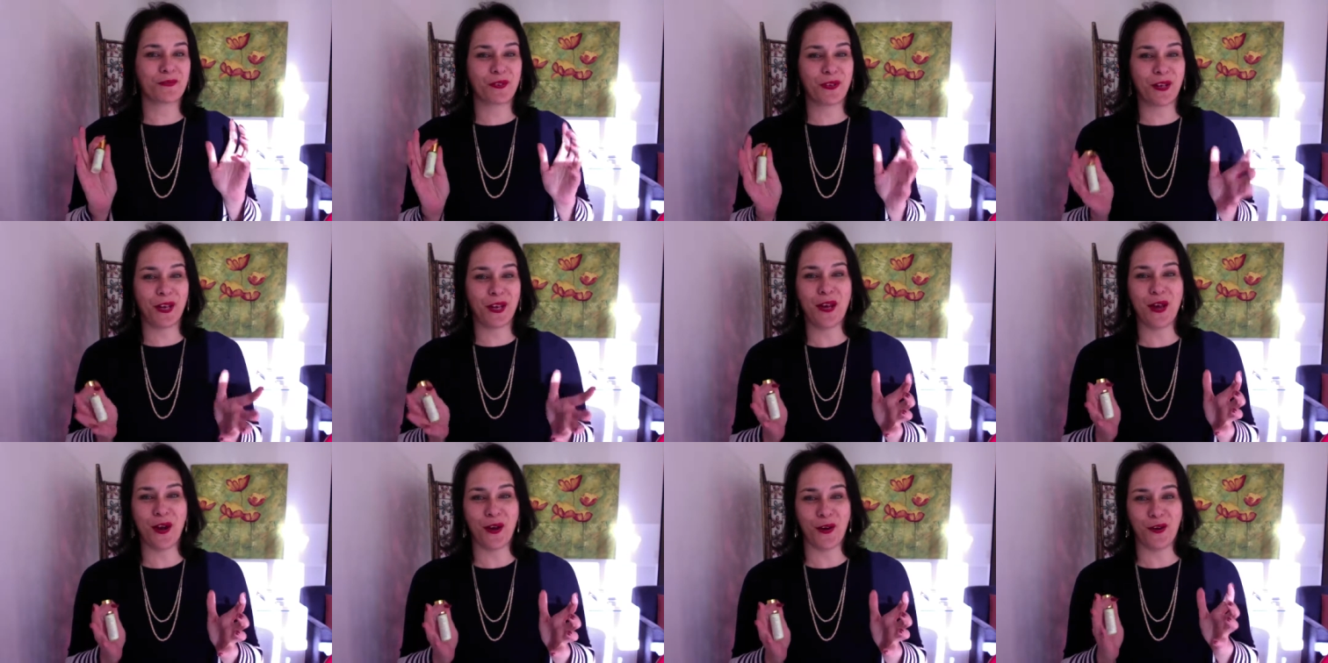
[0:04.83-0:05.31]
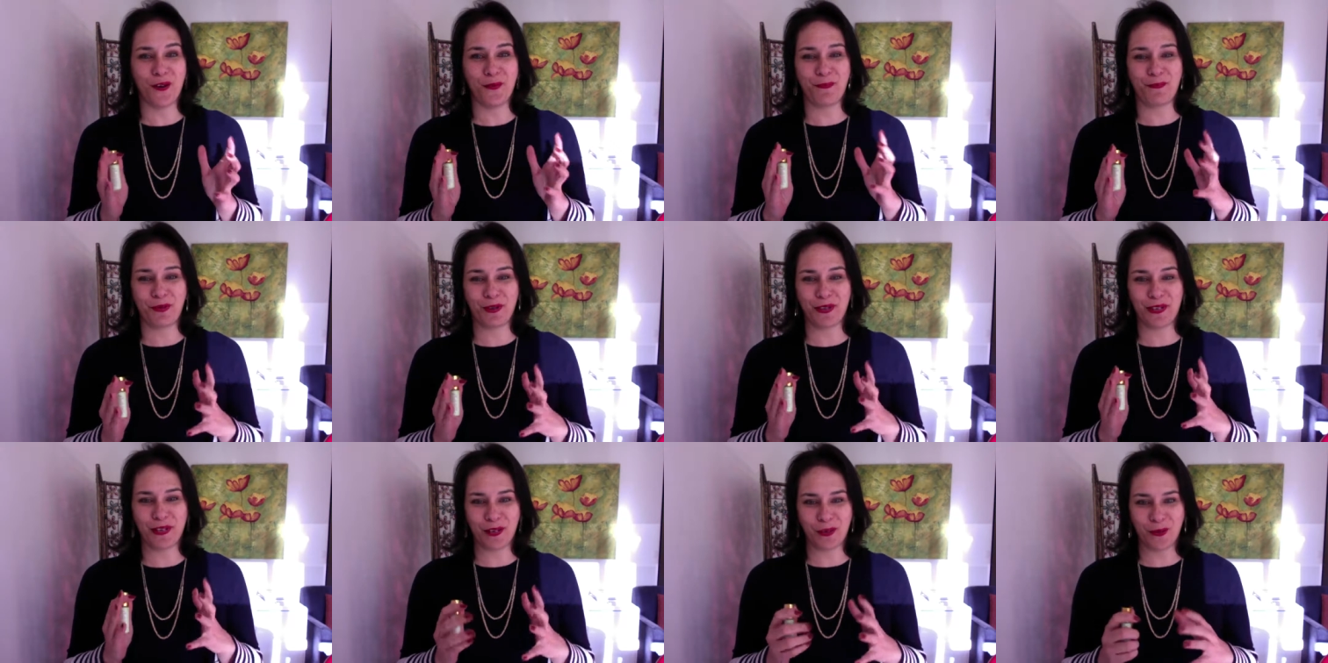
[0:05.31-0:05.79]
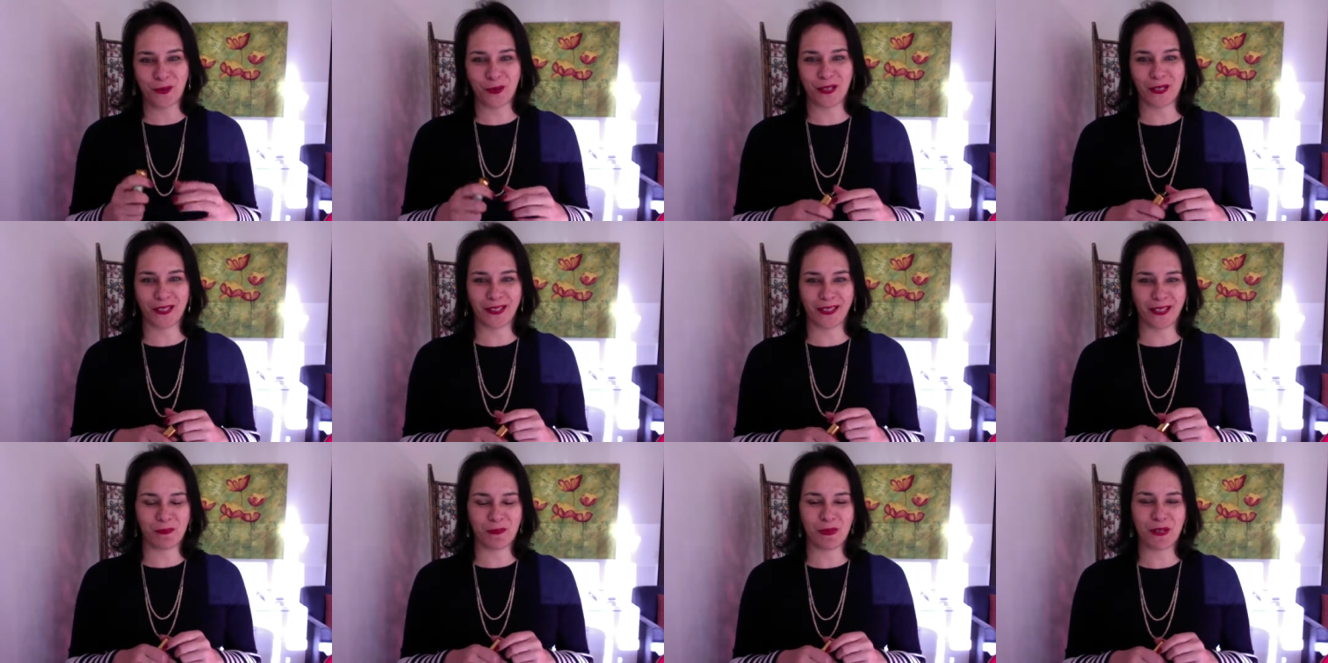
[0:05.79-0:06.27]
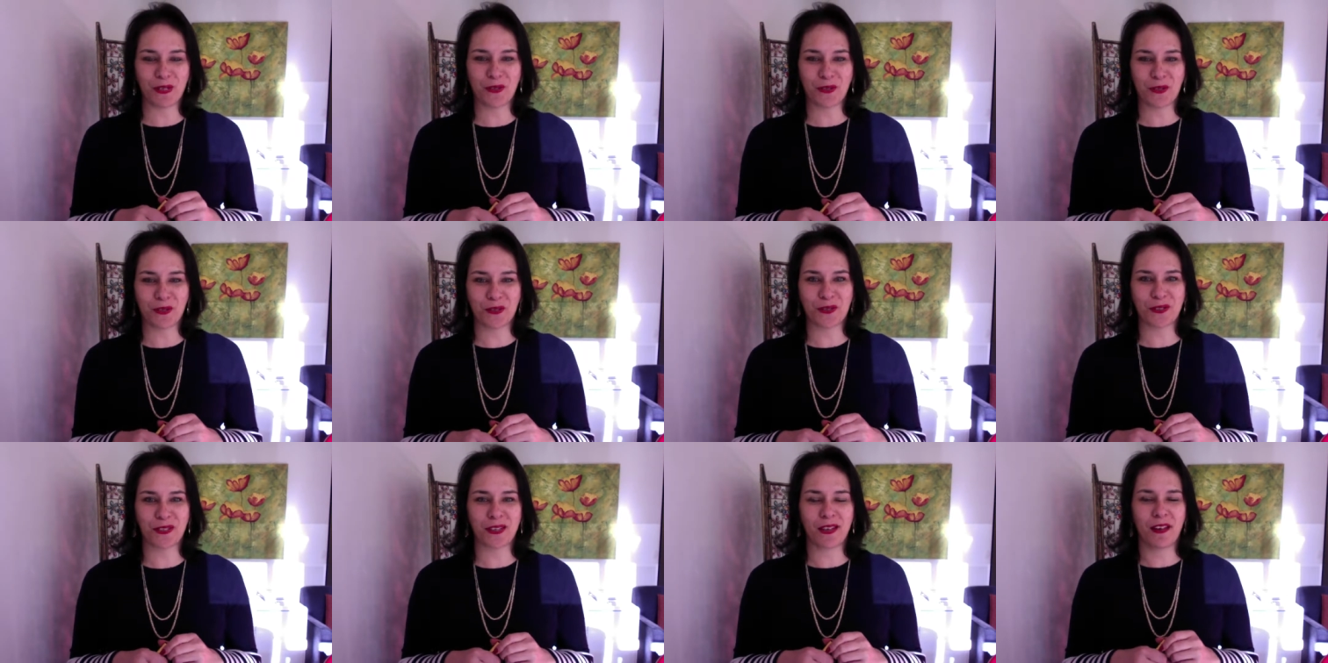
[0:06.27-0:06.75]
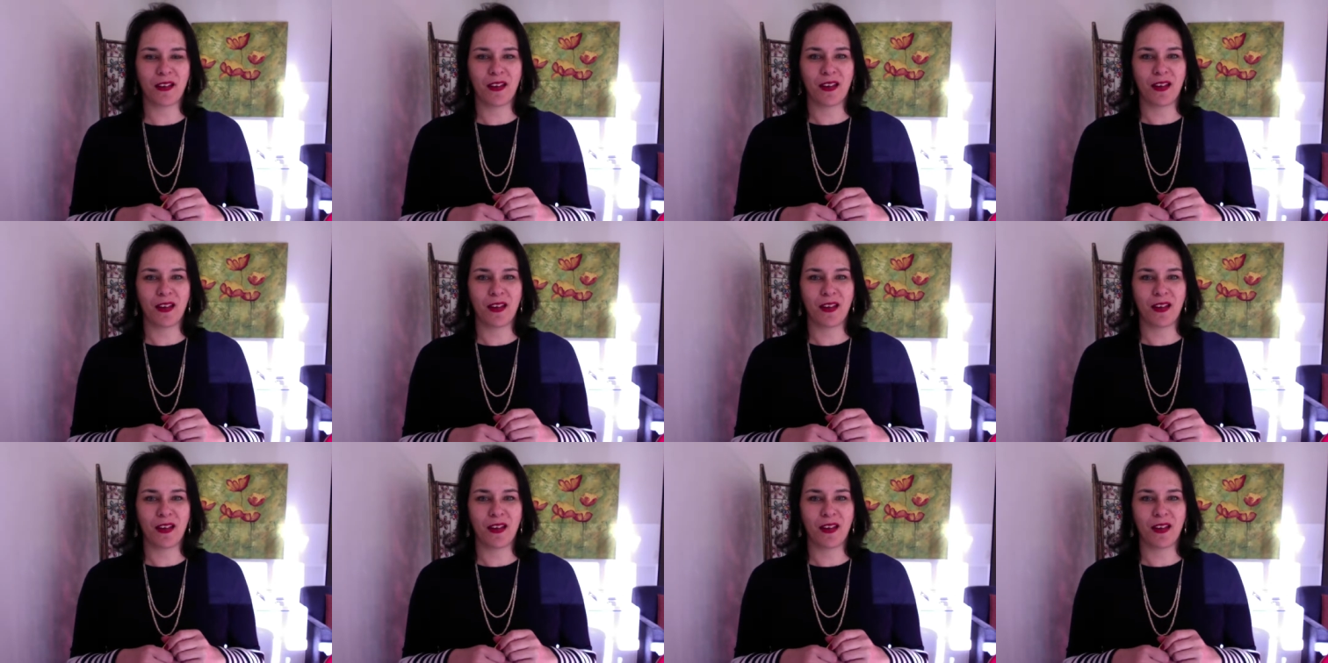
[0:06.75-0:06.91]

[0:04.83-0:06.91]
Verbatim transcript: video pretty quickly because